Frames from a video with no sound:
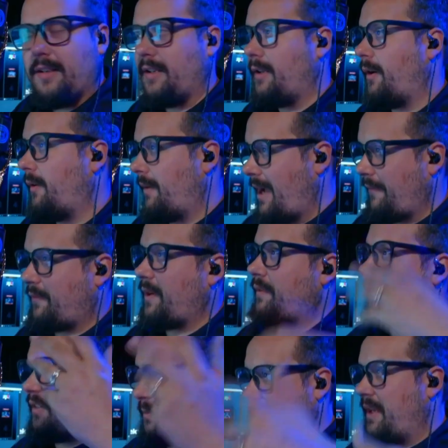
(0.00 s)
after
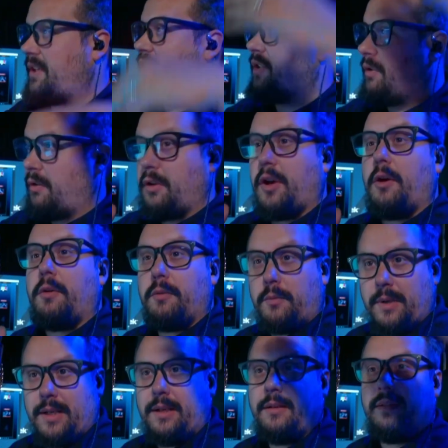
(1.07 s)
every speech, you can go and
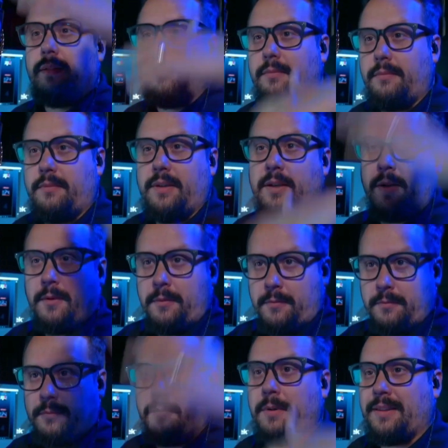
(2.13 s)
read,
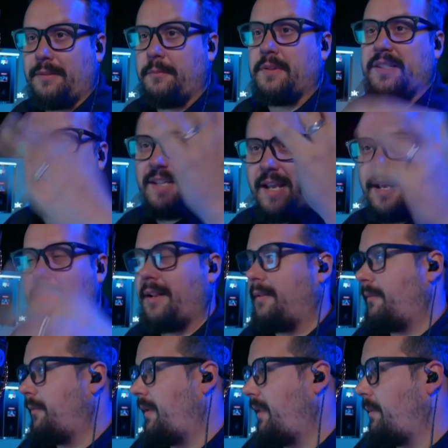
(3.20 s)
what was said
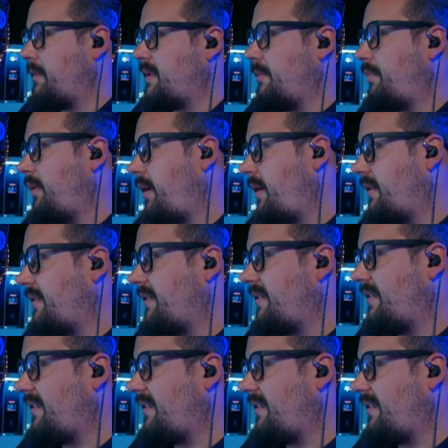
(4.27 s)
and when there was applauses and